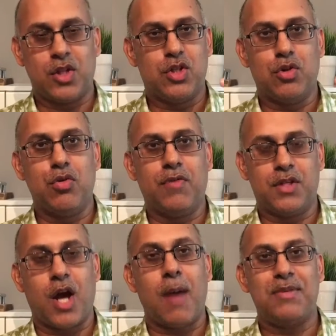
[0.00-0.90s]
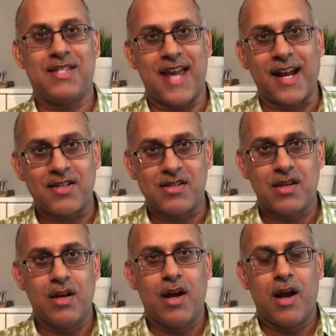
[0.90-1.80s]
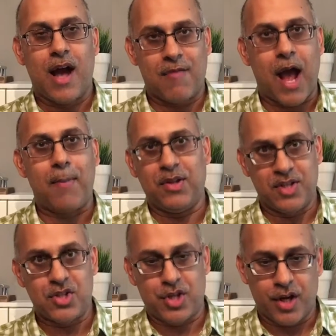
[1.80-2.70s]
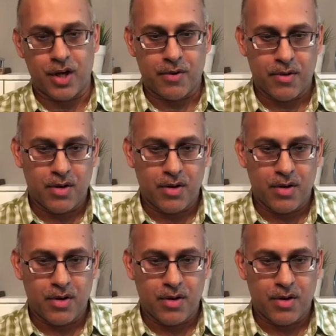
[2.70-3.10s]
the 2 of the top 6 have happened this year.